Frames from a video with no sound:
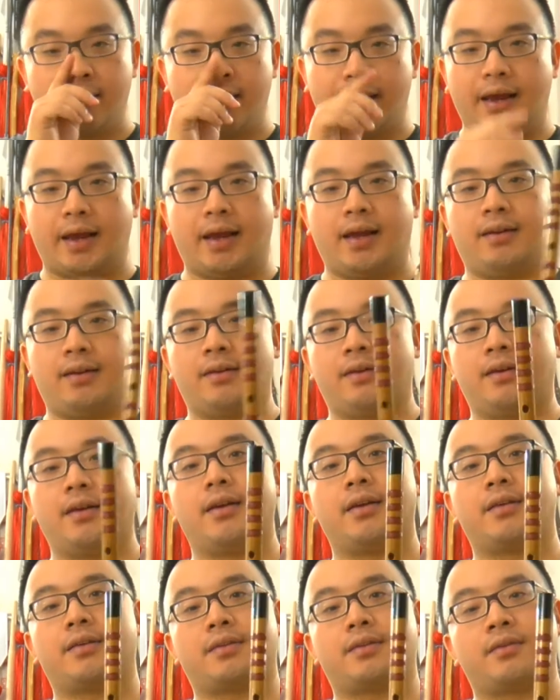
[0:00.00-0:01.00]
and
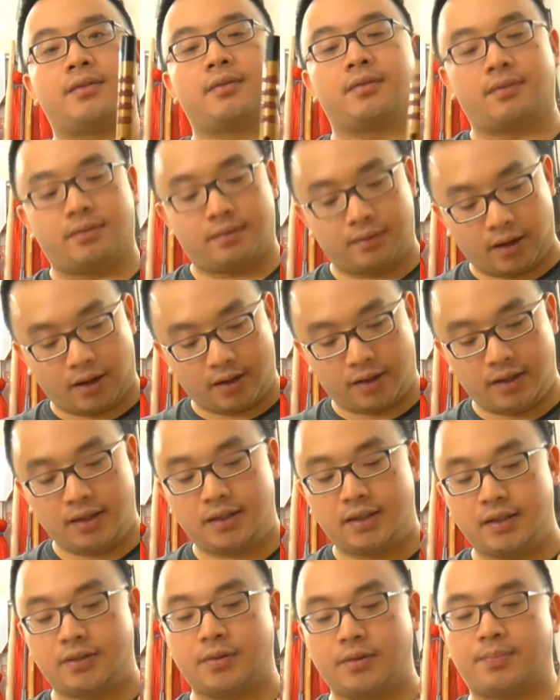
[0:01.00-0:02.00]
it's not
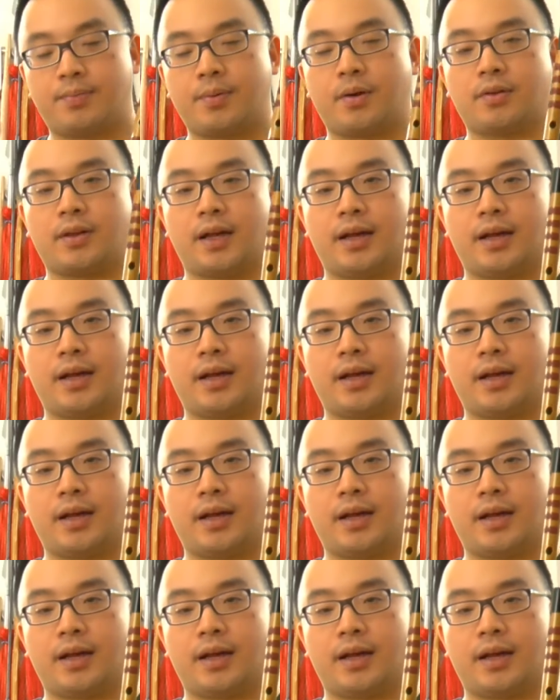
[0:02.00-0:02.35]
easy to blow